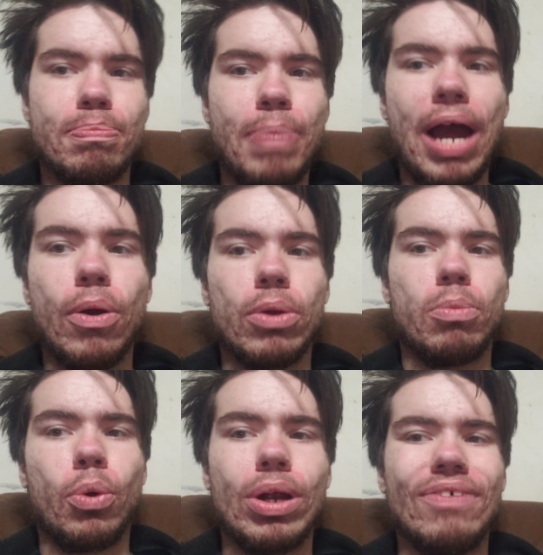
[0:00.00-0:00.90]
power
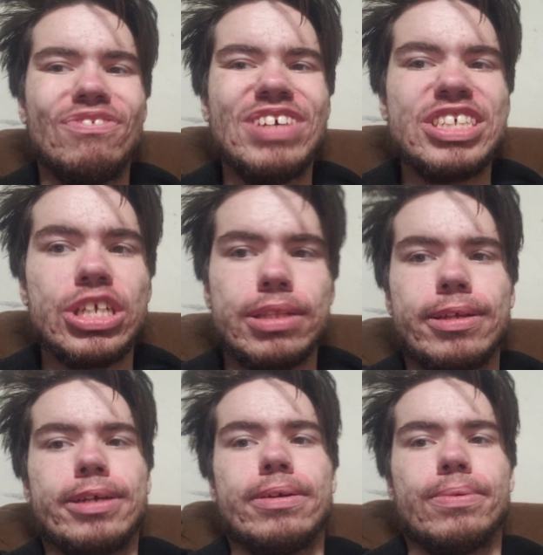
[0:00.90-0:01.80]
more
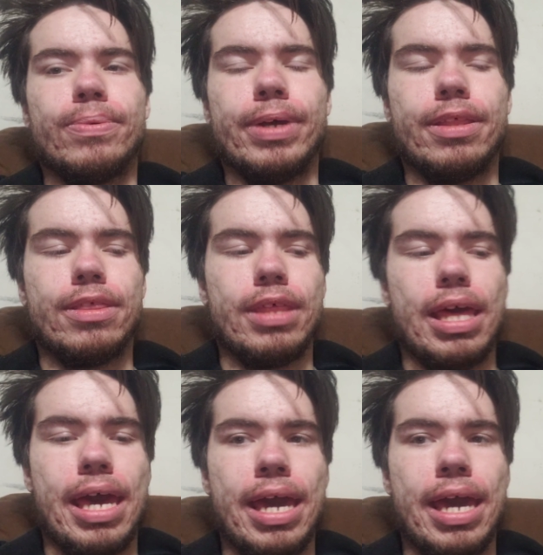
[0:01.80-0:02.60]
efficiently with